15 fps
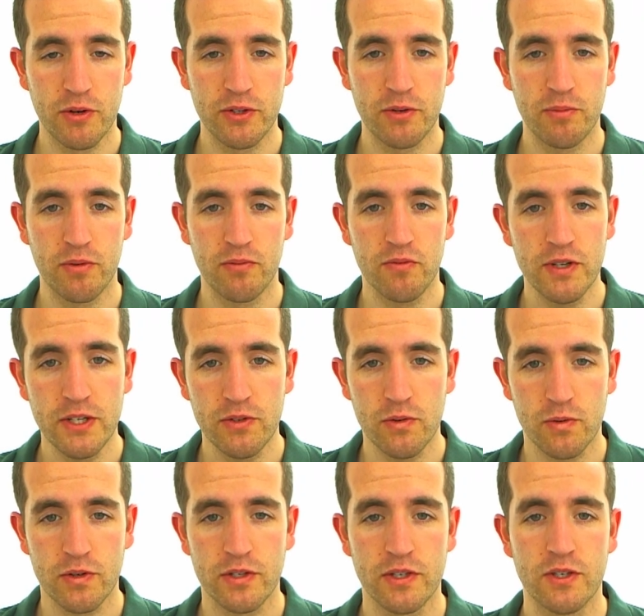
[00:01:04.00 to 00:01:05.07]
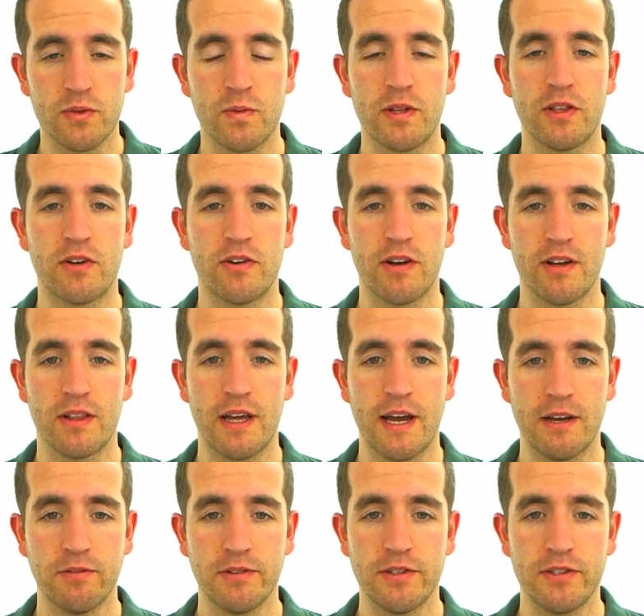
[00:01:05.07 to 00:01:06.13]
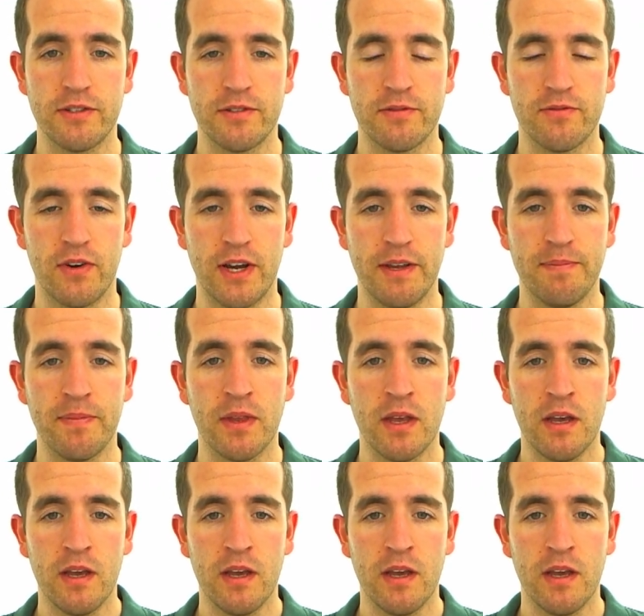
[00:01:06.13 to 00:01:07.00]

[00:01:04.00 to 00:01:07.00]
multiple resources when learning a language, right?